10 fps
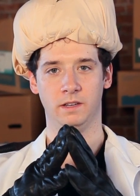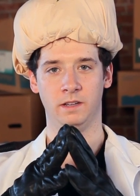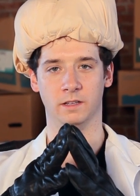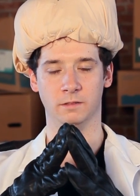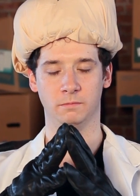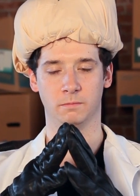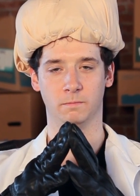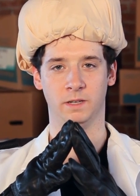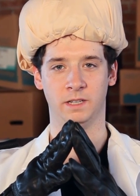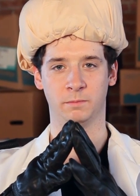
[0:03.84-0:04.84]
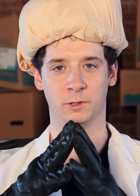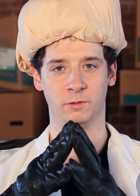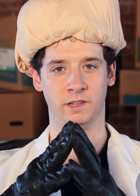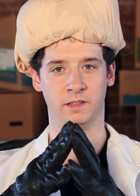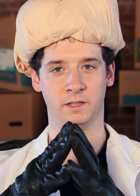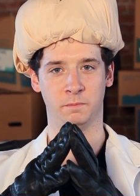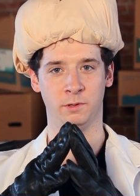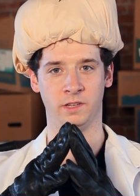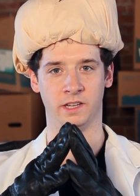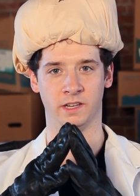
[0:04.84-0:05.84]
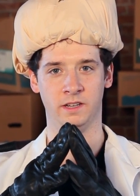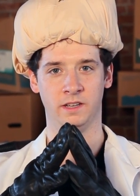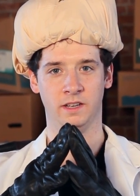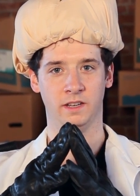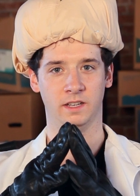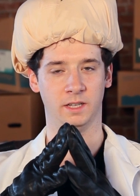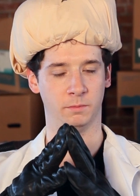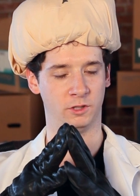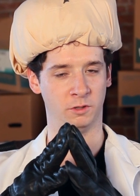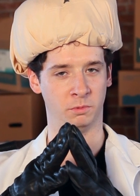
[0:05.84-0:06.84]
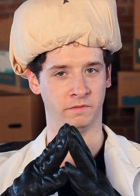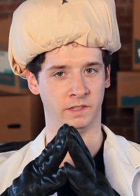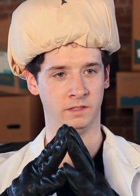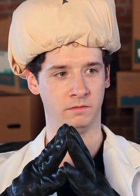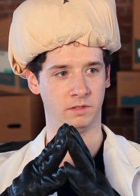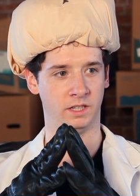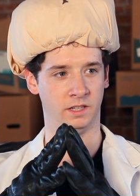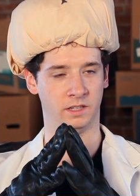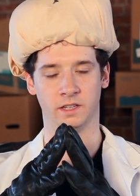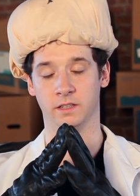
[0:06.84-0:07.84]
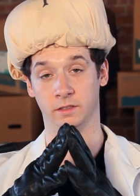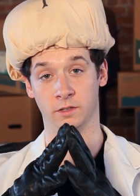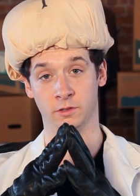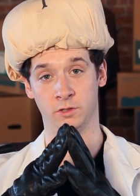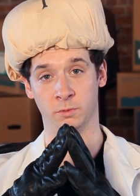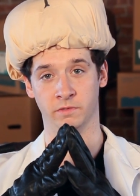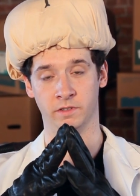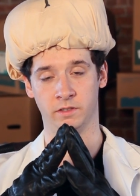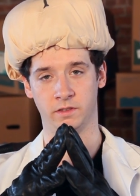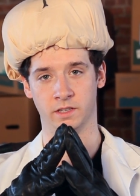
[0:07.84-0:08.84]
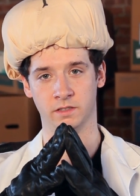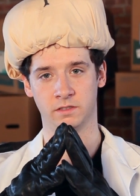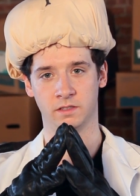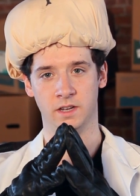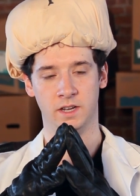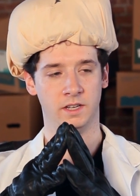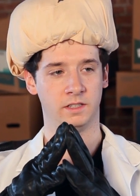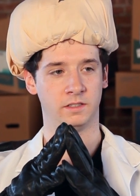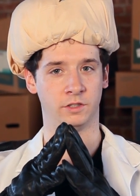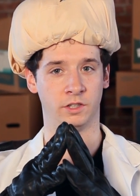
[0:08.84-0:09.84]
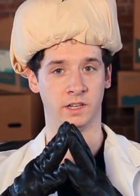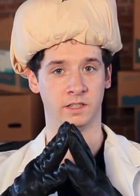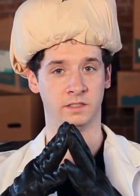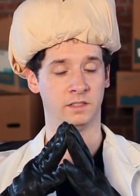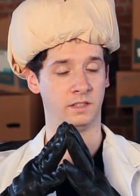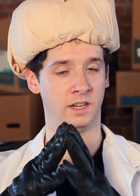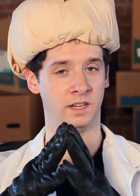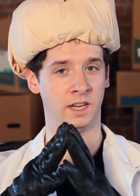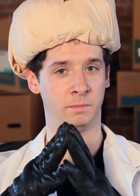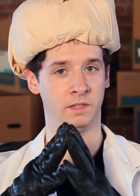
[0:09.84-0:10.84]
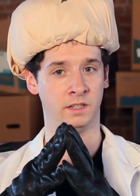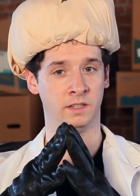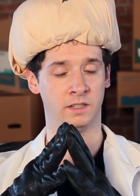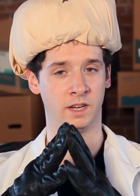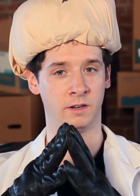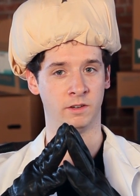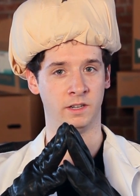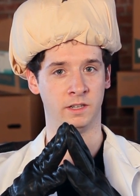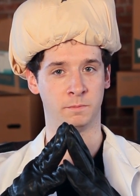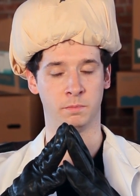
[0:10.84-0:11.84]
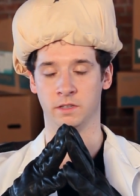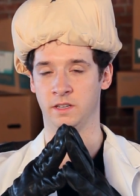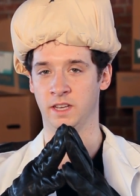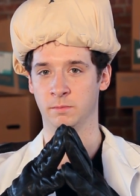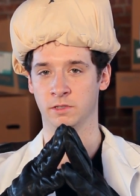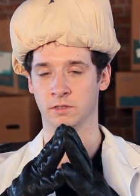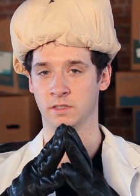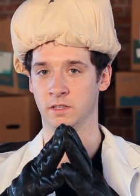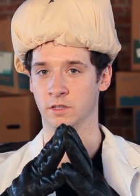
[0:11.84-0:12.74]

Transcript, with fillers: Hello, my name is Cornelius Butthead. I'm a supervillain, and I like to do supervillain things, such as kidnap dignitaries, put damsels in